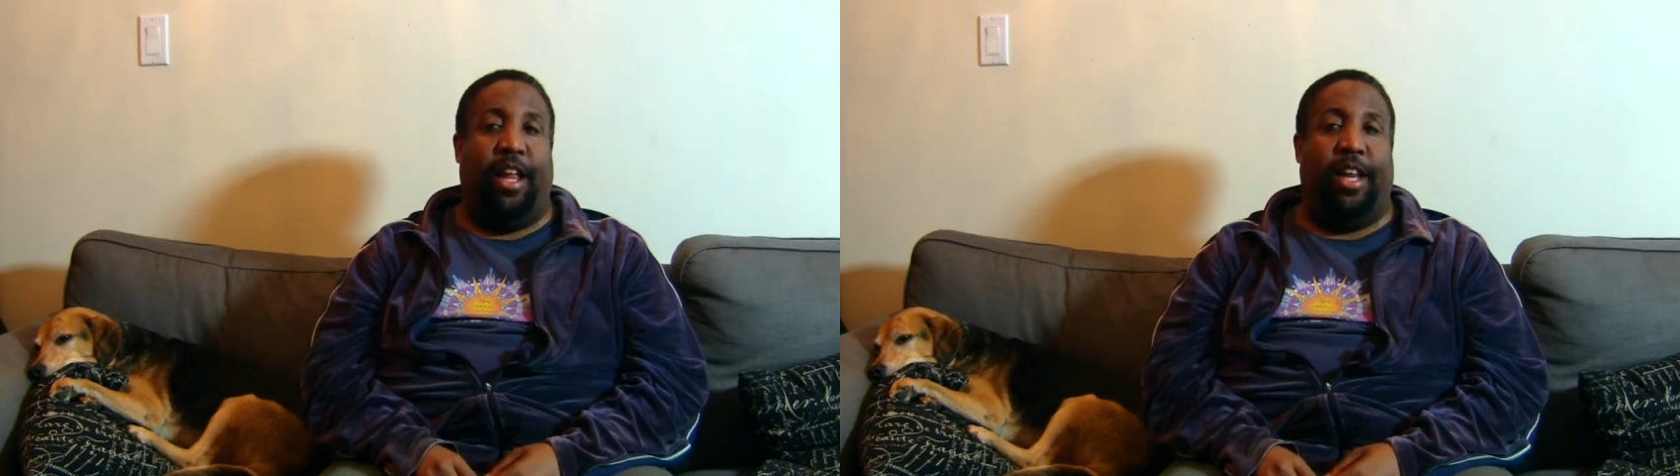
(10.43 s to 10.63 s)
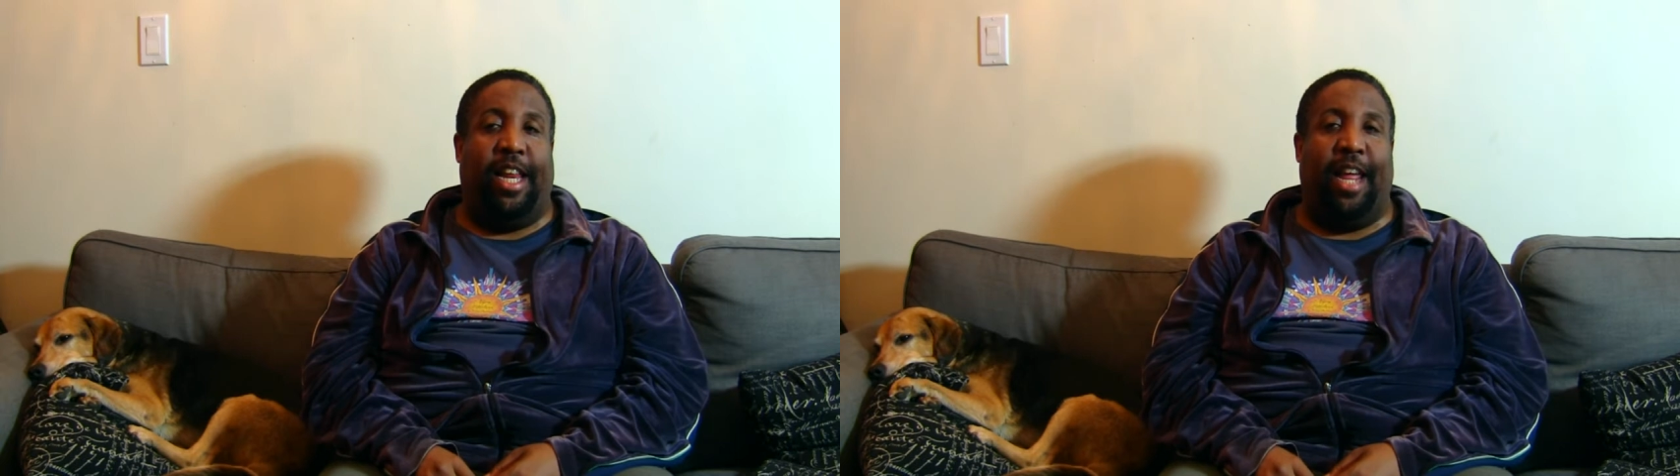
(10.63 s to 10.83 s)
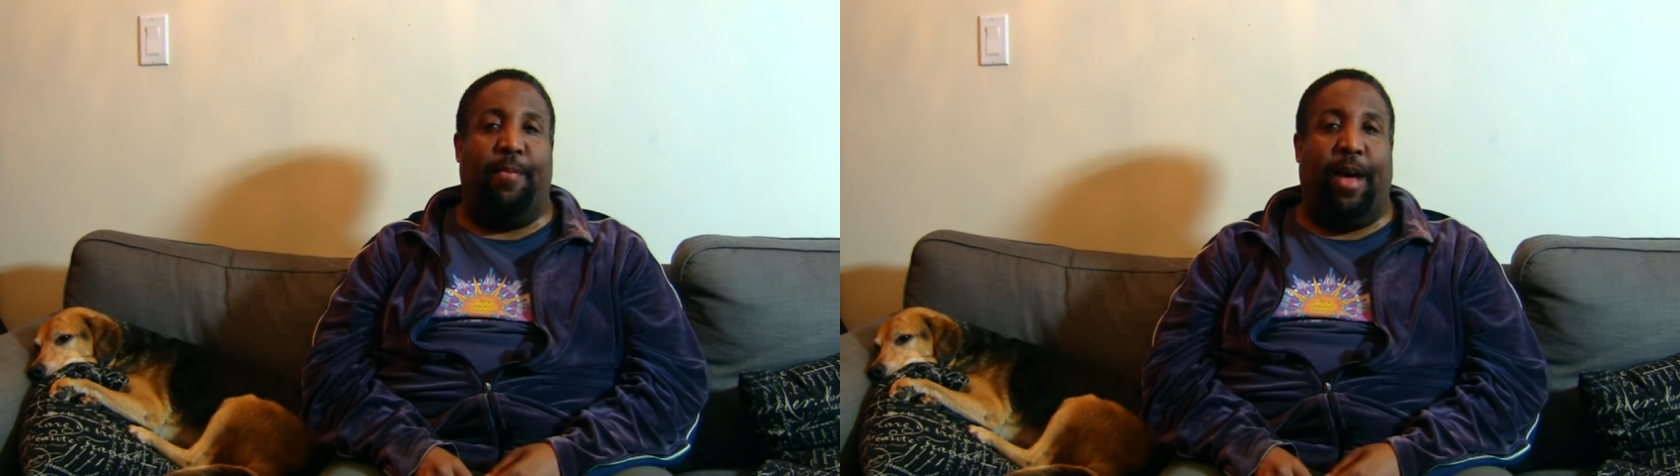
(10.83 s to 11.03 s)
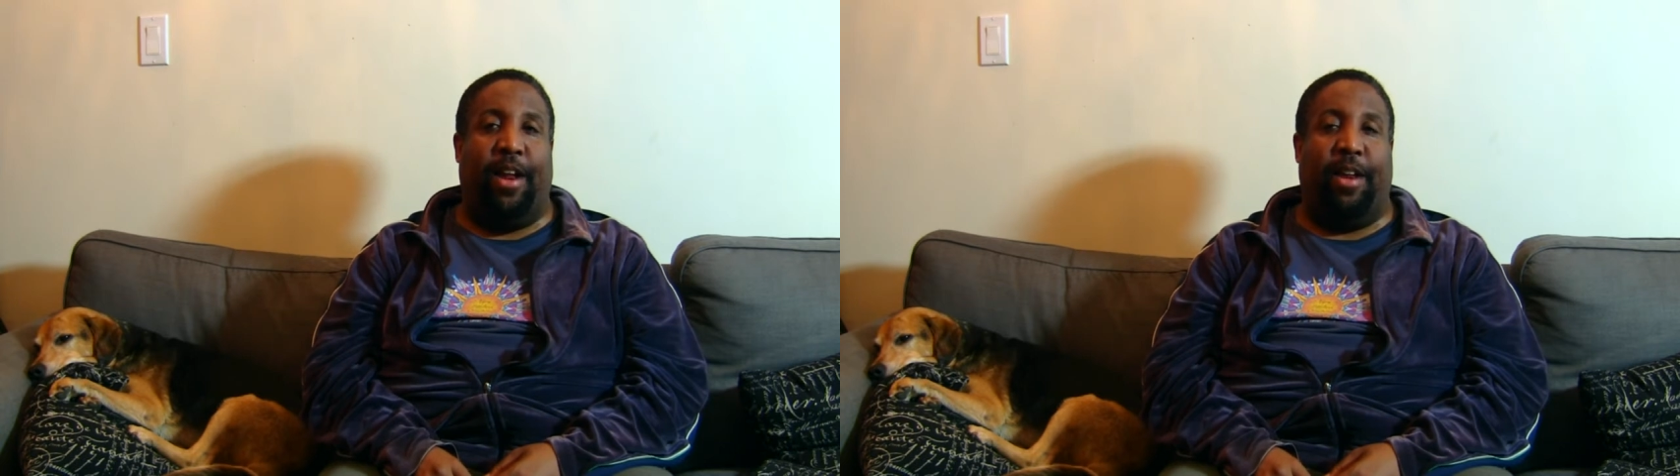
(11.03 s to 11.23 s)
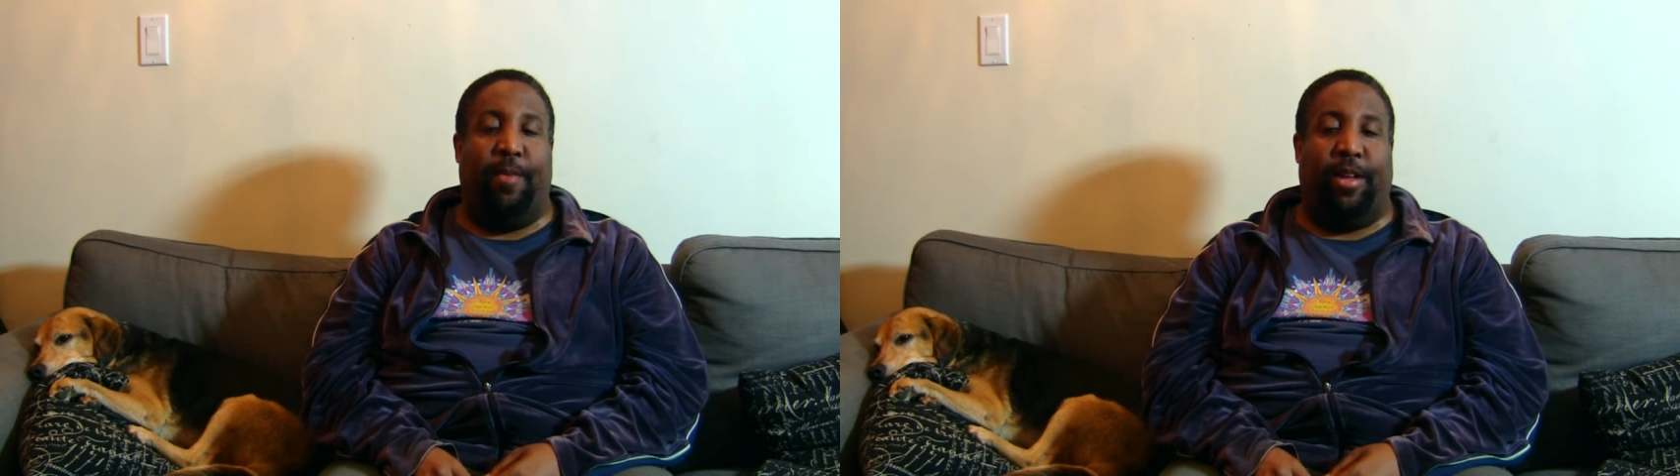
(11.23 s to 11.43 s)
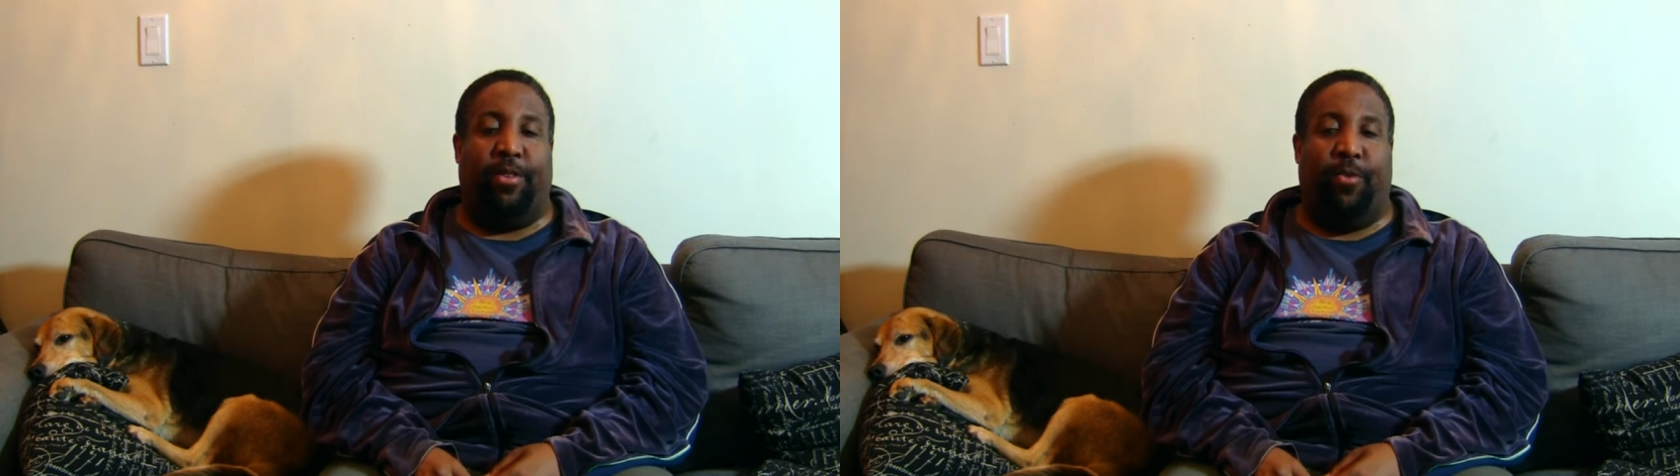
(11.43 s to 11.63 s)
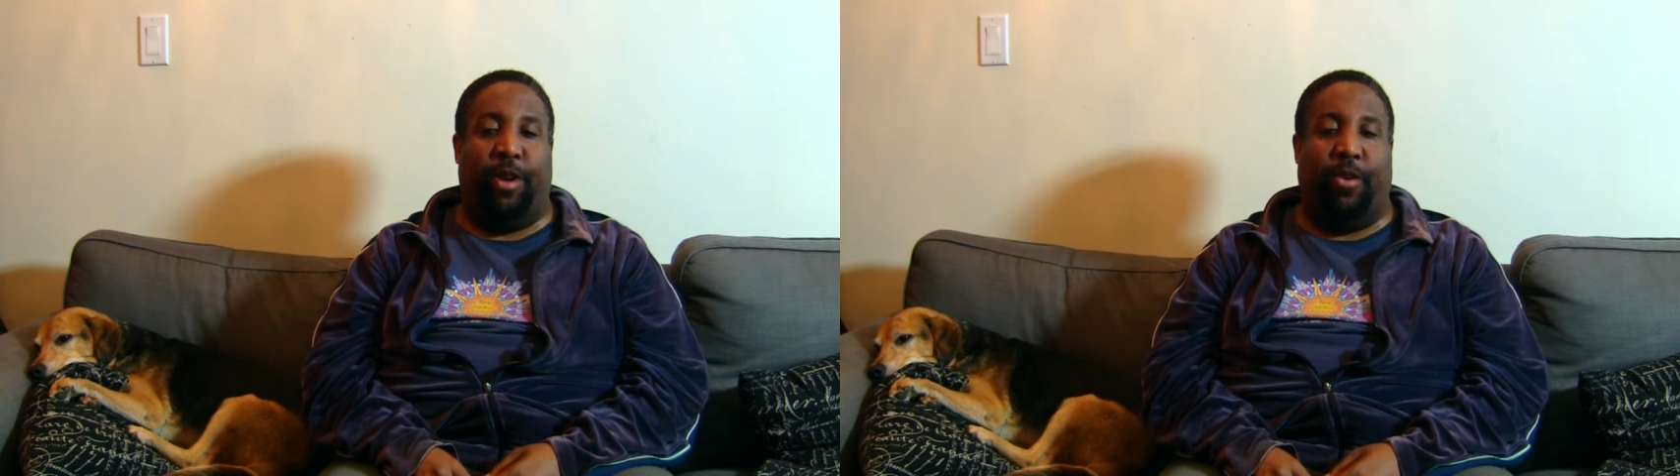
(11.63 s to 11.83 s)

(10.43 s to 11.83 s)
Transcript: The thing about it that makes it really